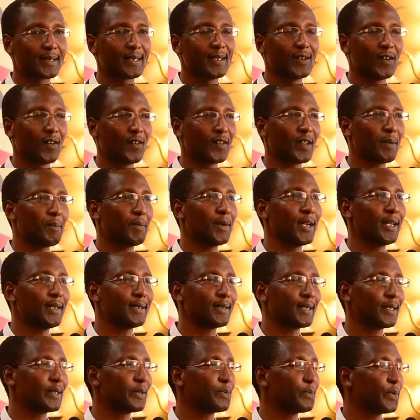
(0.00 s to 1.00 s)
In all the
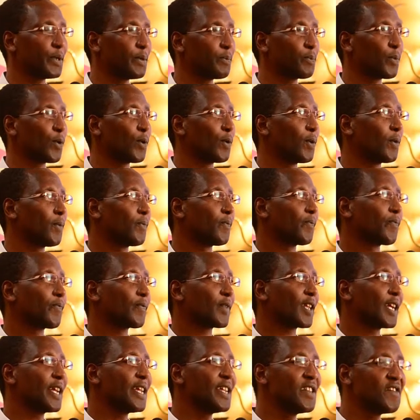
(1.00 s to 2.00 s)
places, people
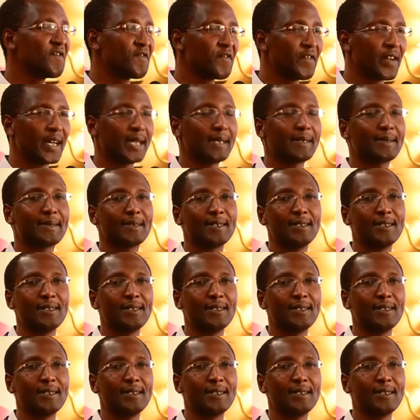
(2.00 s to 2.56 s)
invest